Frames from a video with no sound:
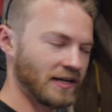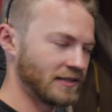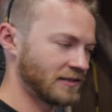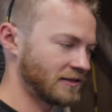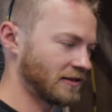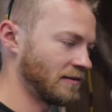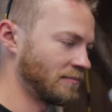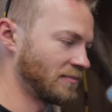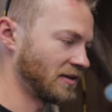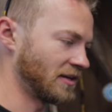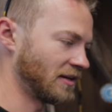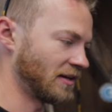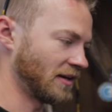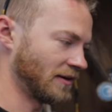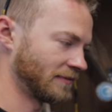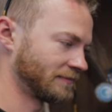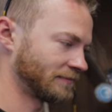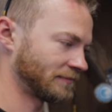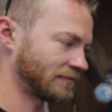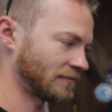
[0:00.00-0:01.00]
It's gonna
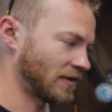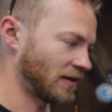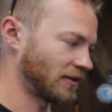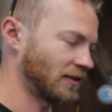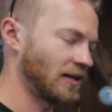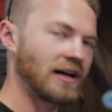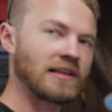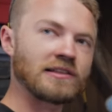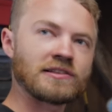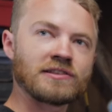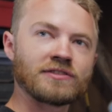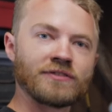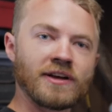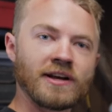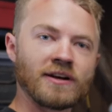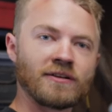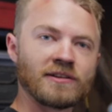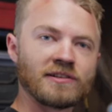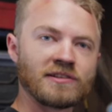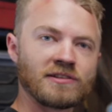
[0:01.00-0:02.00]
be a lot
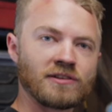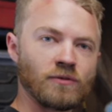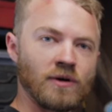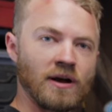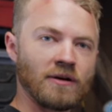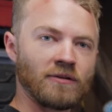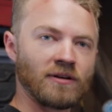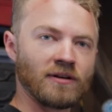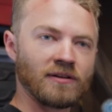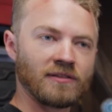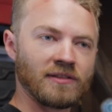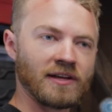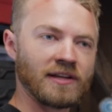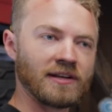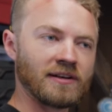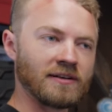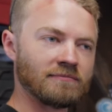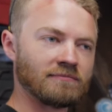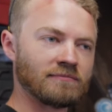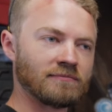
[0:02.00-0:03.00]
straighter and squarer
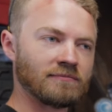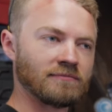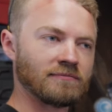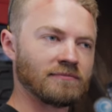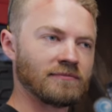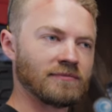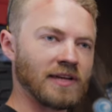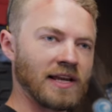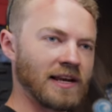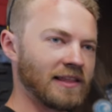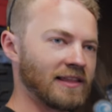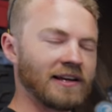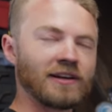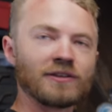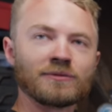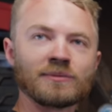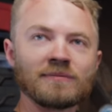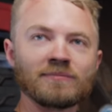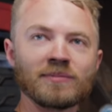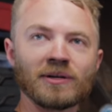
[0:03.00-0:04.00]
than anything
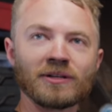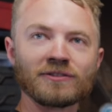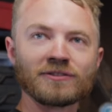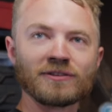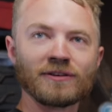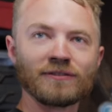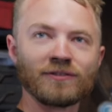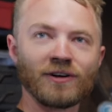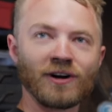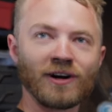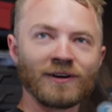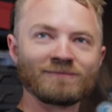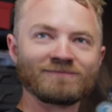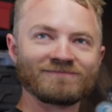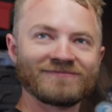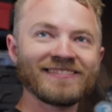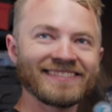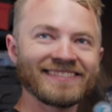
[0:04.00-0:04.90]
else we've built so far.